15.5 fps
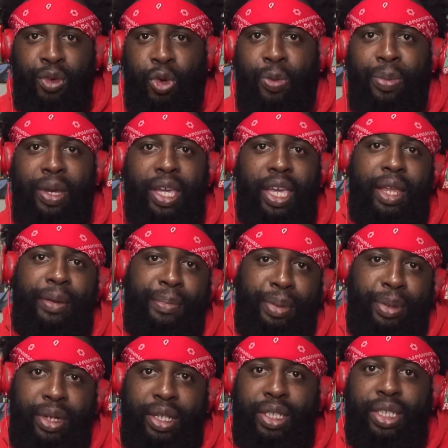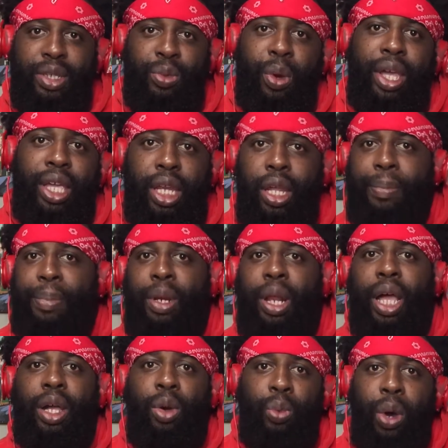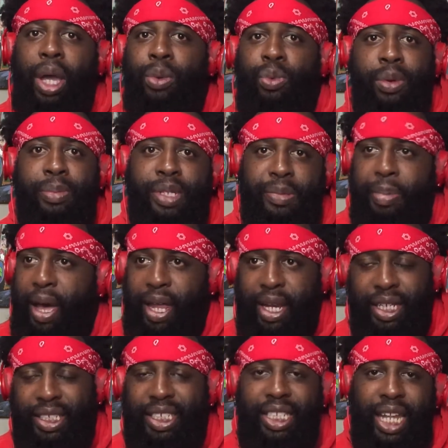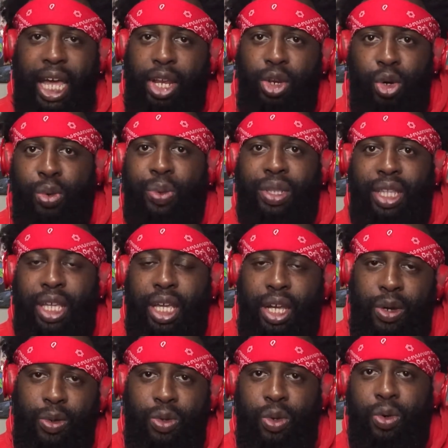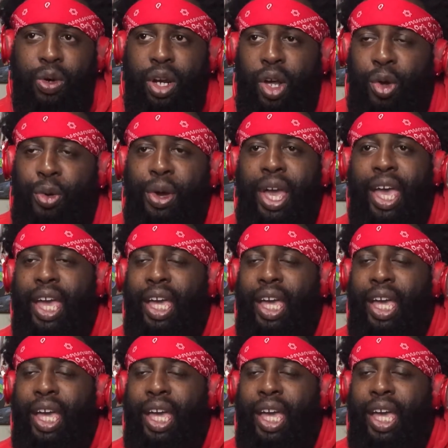Ruby getting put into waking up in like a white woman's body. She not knowing what the hell was going on.